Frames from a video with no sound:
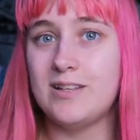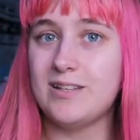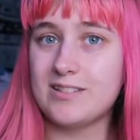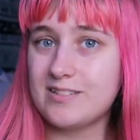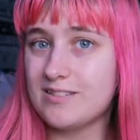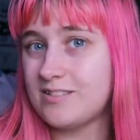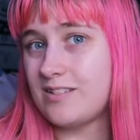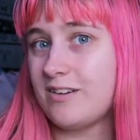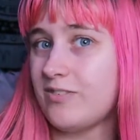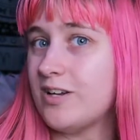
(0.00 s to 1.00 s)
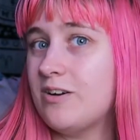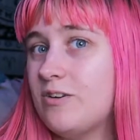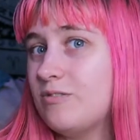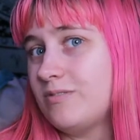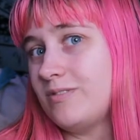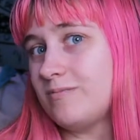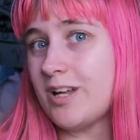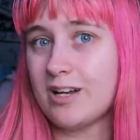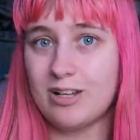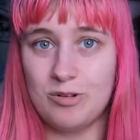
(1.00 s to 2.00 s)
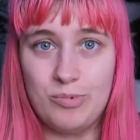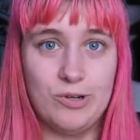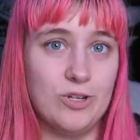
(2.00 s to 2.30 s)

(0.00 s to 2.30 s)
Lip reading: that's stuff I don't not gonna put